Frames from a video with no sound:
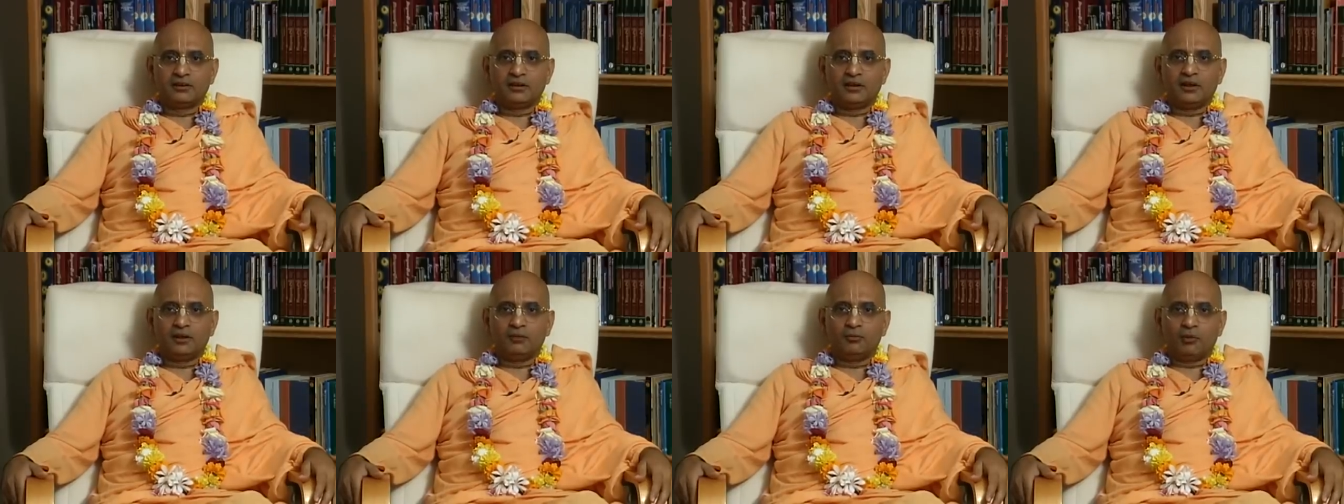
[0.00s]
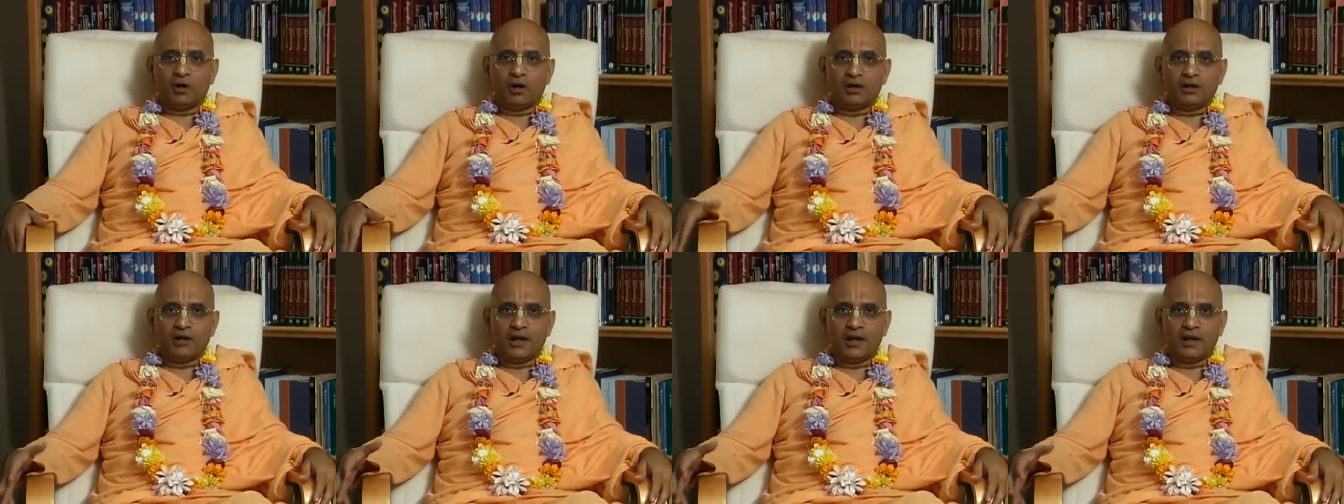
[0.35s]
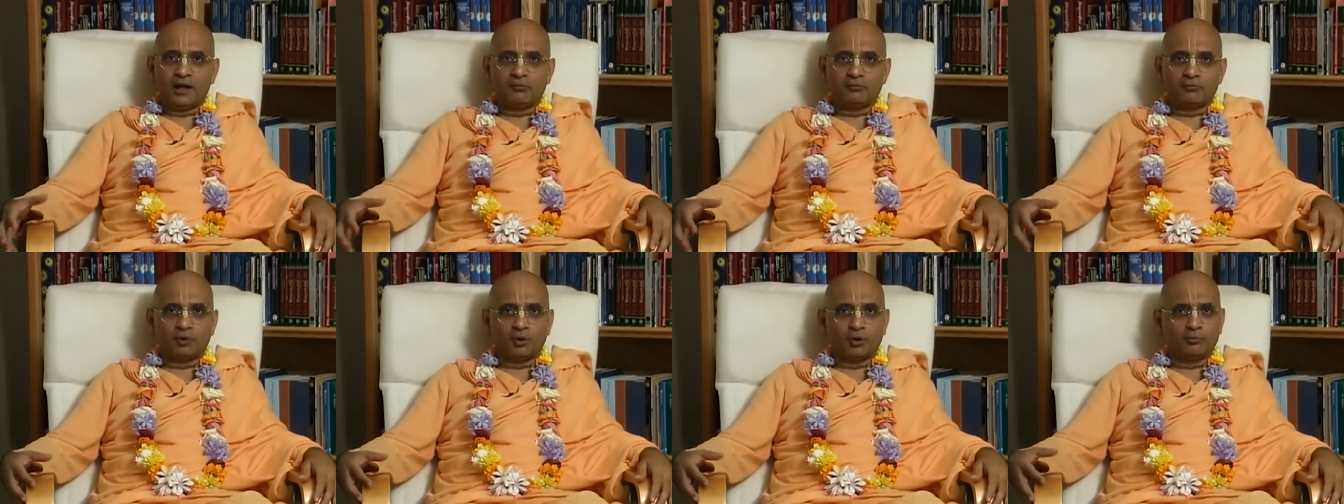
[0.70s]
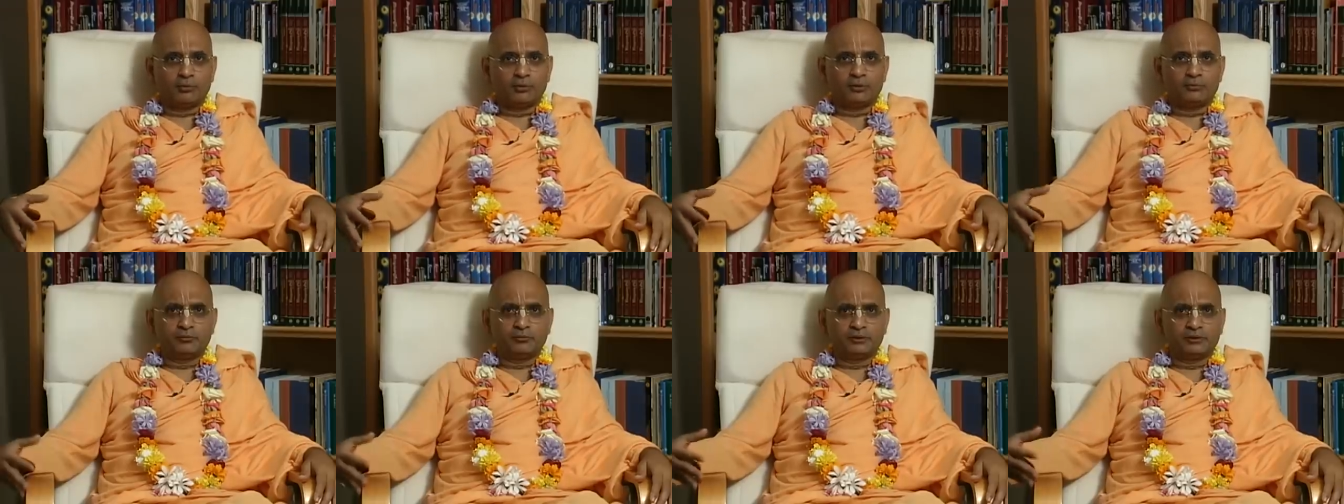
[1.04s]
In one hand,
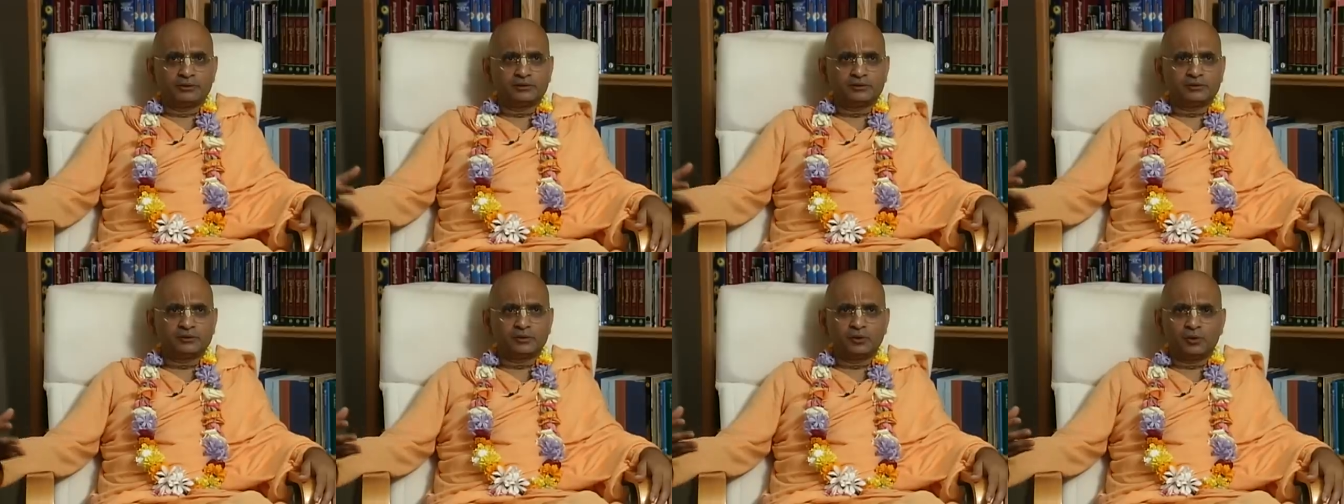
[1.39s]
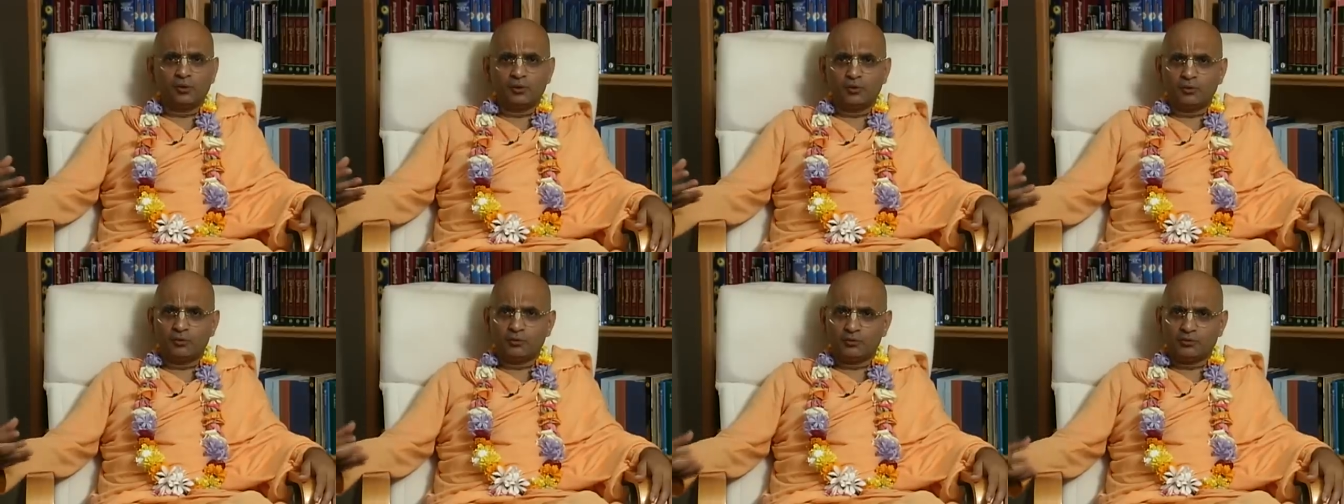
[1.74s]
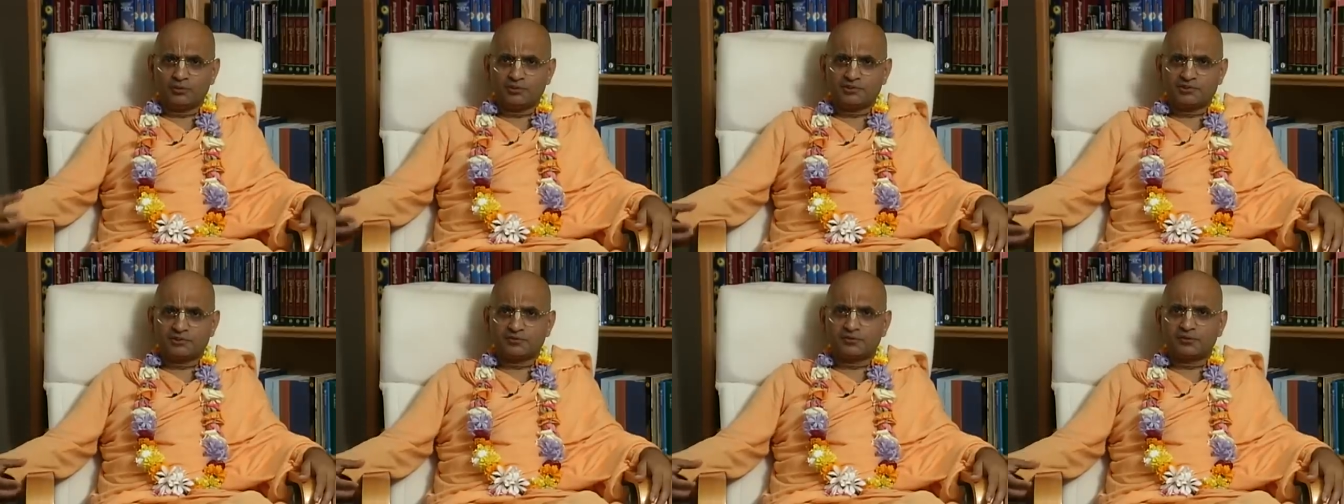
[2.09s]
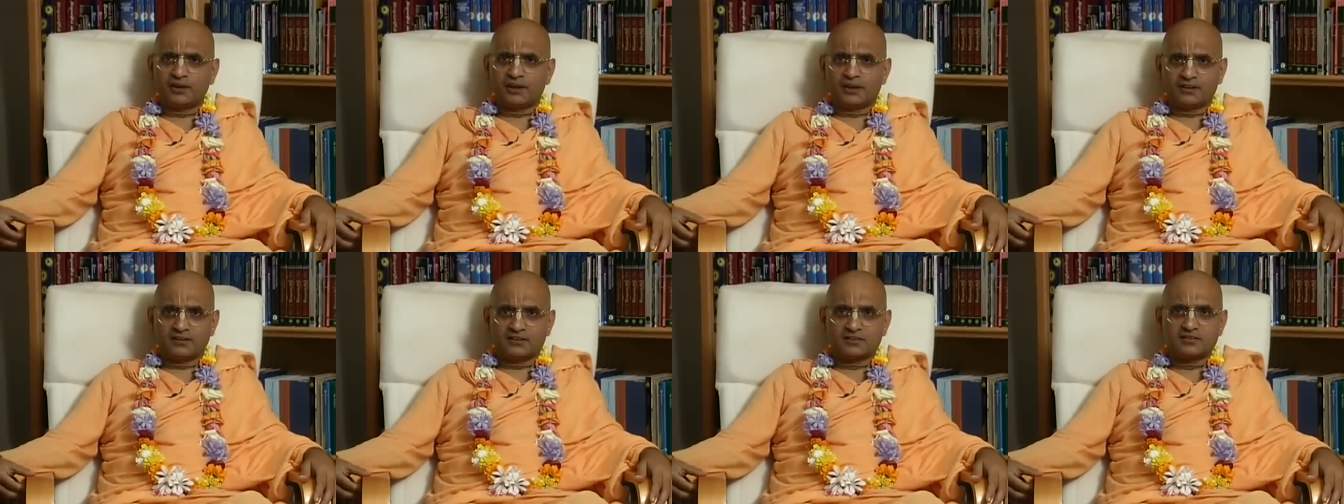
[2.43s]
Prabhupada was so
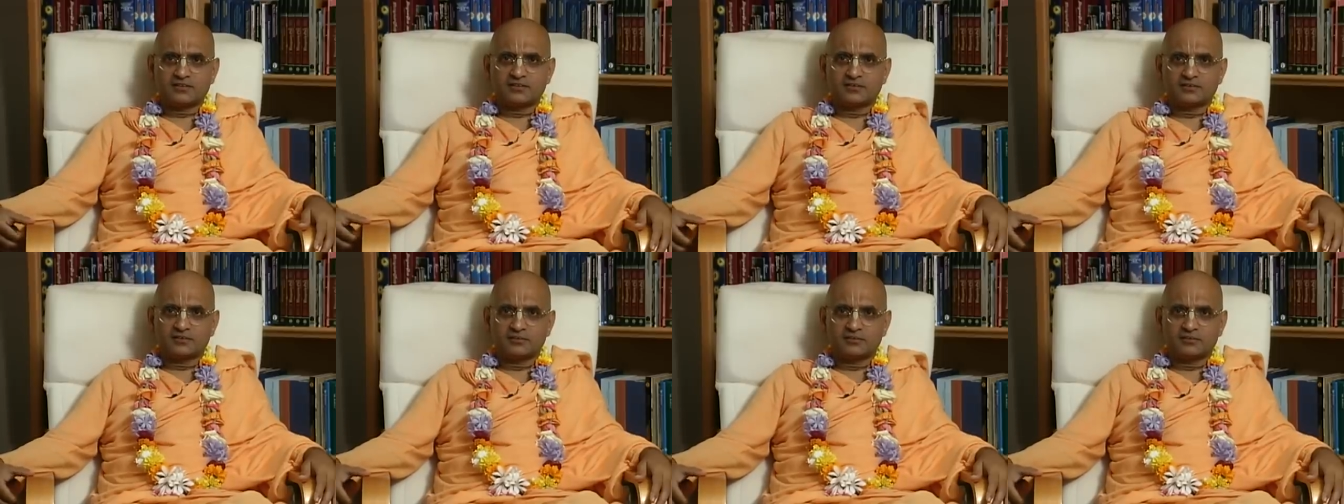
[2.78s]
strict,